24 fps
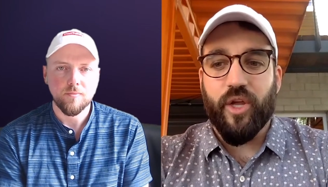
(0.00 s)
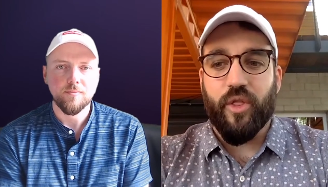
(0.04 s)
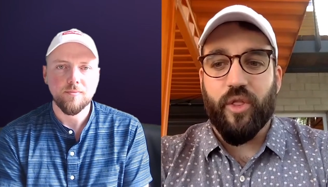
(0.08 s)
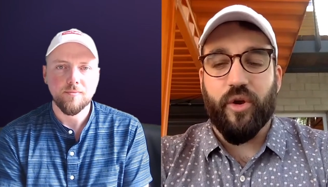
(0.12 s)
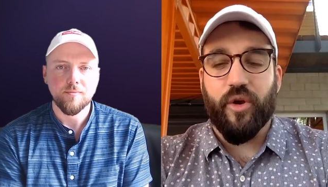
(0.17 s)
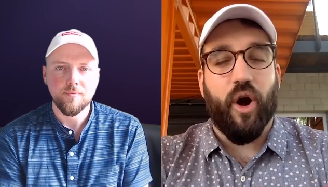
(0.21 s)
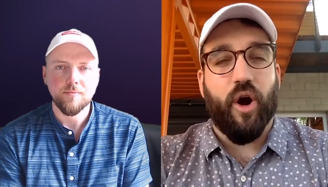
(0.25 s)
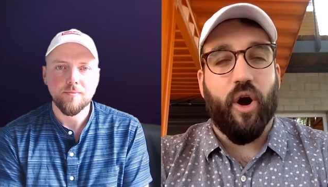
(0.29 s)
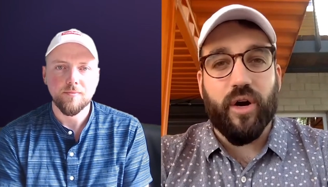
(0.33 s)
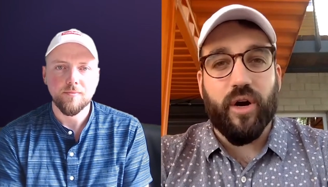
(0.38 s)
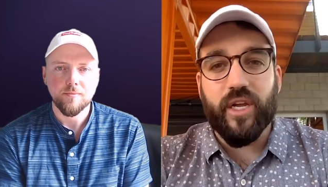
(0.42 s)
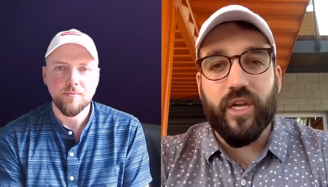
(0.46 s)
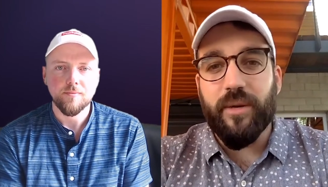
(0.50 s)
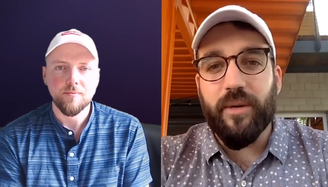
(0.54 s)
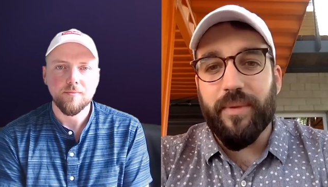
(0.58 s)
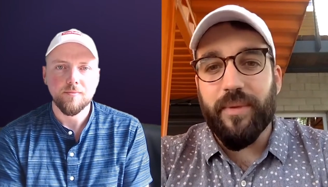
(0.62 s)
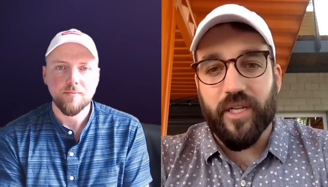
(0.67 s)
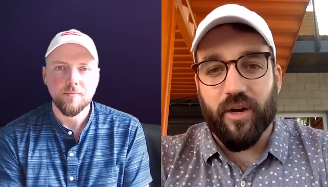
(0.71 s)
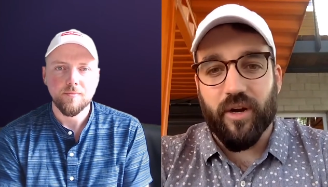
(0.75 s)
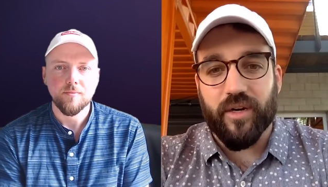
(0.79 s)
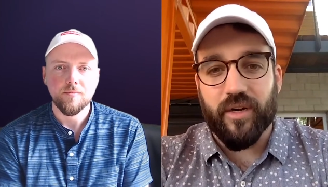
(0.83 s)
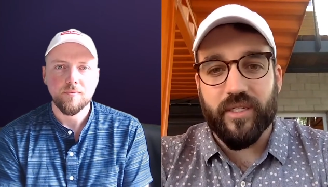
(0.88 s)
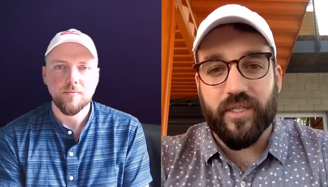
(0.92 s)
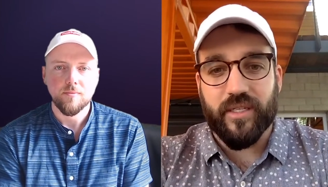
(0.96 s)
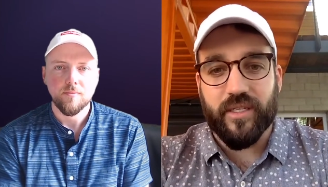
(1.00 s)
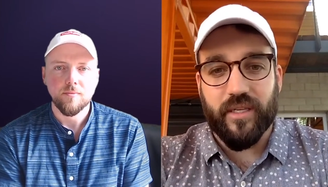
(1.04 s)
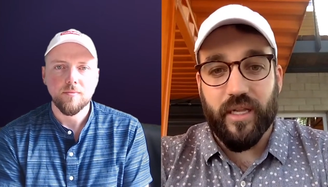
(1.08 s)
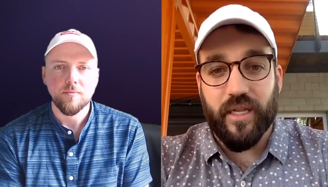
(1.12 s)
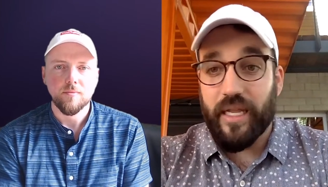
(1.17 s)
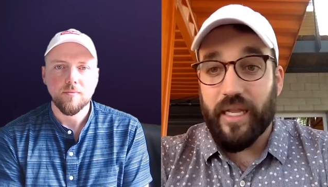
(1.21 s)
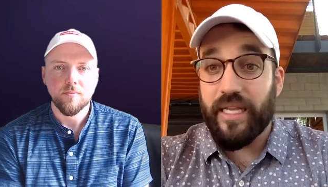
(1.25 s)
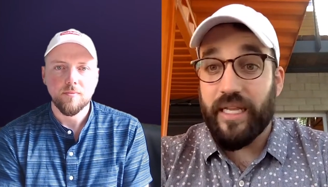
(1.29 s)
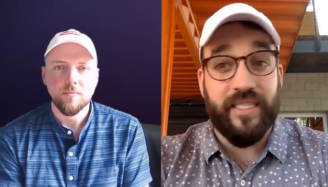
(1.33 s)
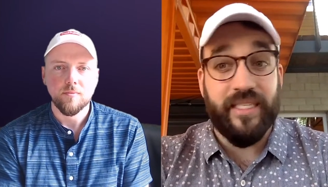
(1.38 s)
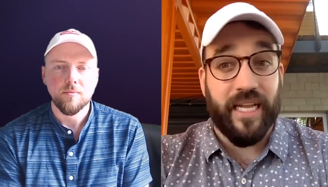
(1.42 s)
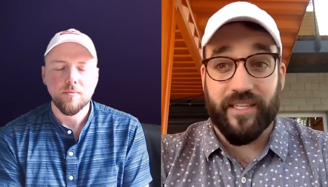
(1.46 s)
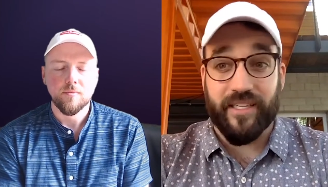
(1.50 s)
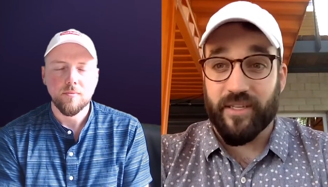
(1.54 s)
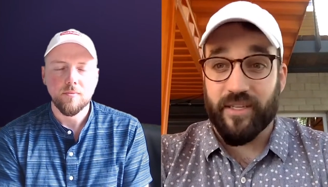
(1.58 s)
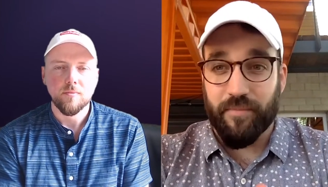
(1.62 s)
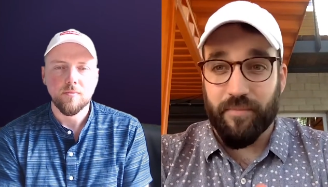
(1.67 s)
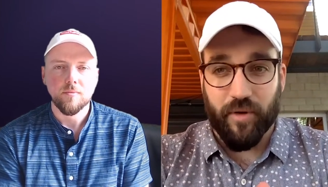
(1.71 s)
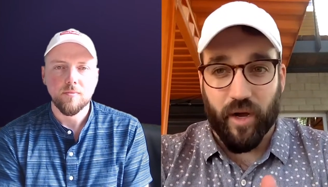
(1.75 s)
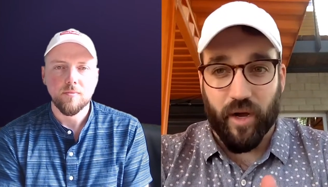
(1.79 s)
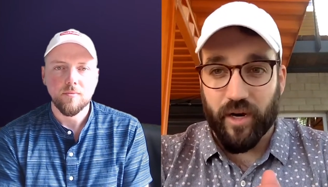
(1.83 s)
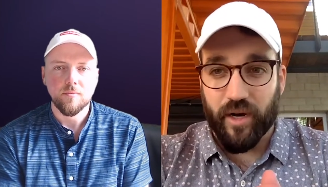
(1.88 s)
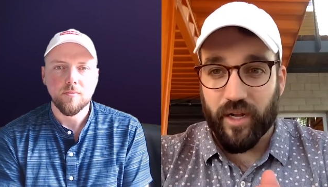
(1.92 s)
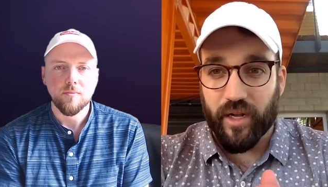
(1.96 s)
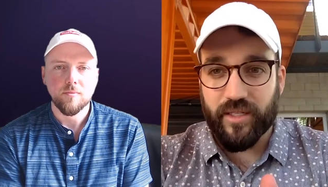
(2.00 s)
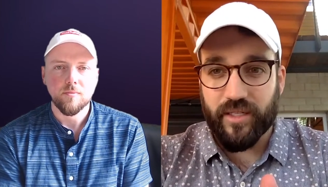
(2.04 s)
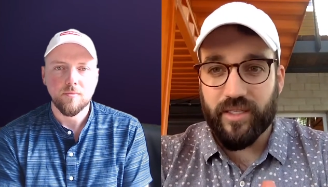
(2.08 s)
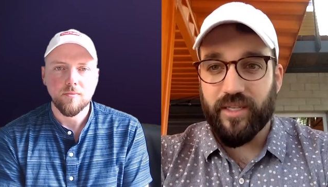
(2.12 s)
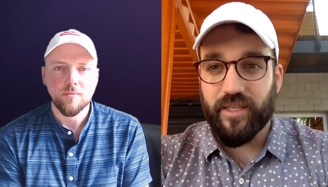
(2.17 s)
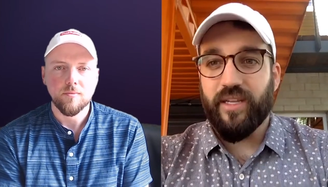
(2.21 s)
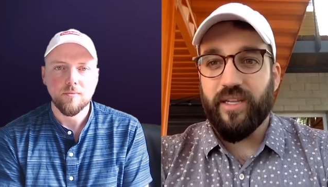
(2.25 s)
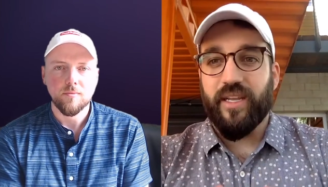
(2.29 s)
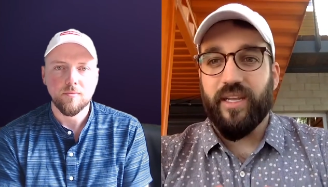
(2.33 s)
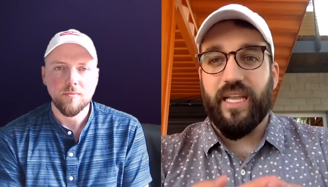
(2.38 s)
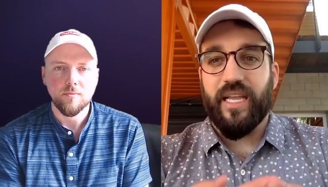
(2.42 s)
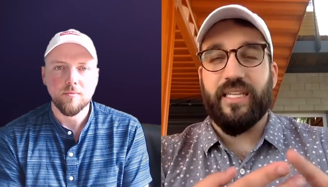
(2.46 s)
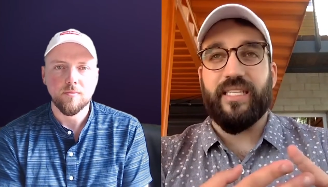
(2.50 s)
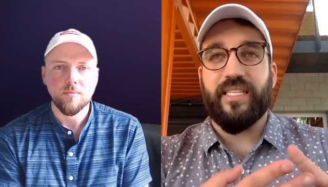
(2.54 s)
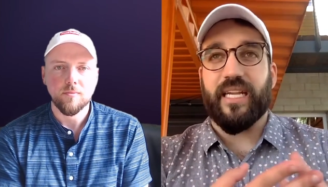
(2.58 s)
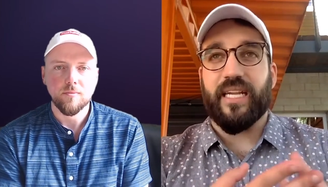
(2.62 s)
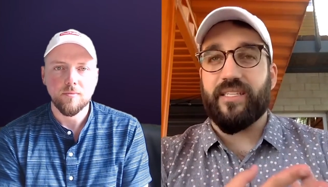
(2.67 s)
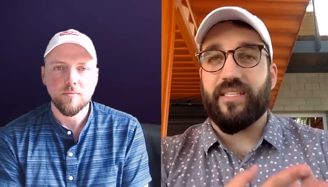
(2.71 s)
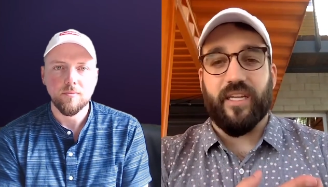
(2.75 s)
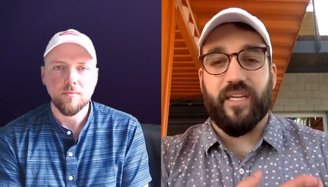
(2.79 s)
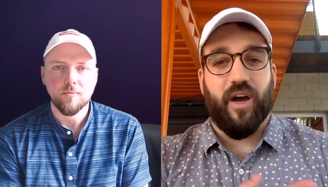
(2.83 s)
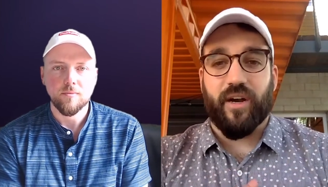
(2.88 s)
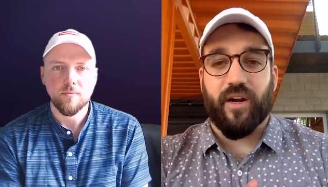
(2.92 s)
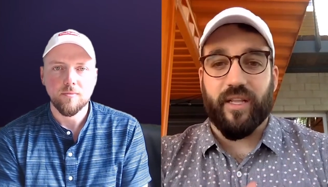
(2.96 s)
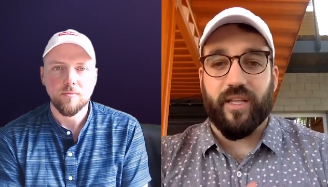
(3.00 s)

Speaker 1: there are going to be dollars in testing product, in testing